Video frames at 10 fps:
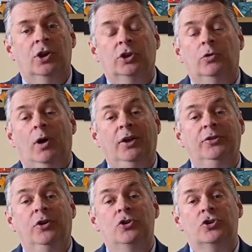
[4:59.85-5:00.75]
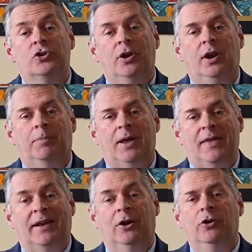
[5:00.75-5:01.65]
you also should apply
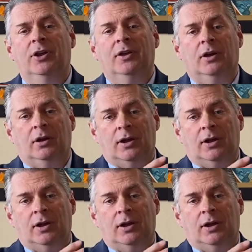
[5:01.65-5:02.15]
that not only